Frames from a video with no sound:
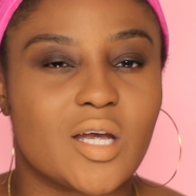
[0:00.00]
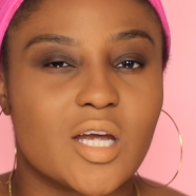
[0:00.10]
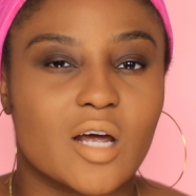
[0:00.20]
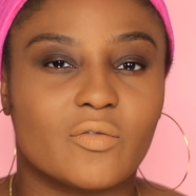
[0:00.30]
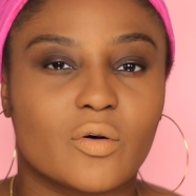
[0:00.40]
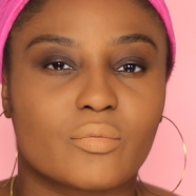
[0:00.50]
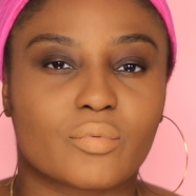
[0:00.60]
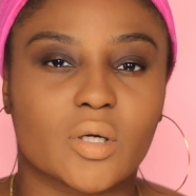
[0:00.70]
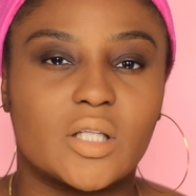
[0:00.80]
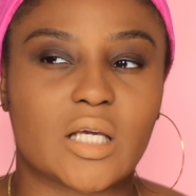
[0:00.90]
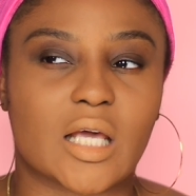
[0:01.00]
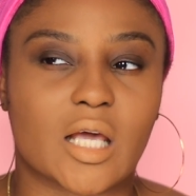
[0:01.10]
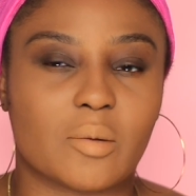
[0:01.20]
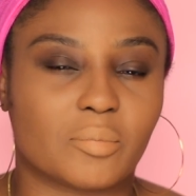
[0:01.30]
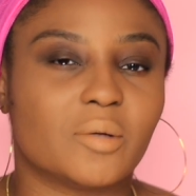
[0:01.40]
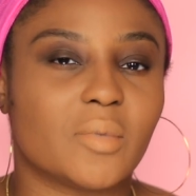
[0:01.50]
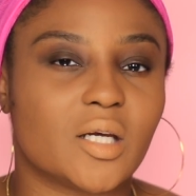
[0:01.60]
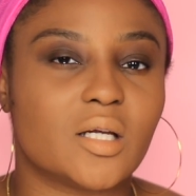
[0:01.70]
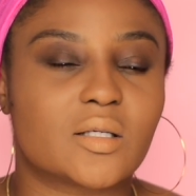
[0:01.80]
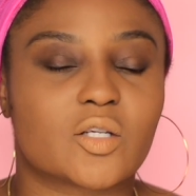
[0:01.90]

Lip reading: never really implemented,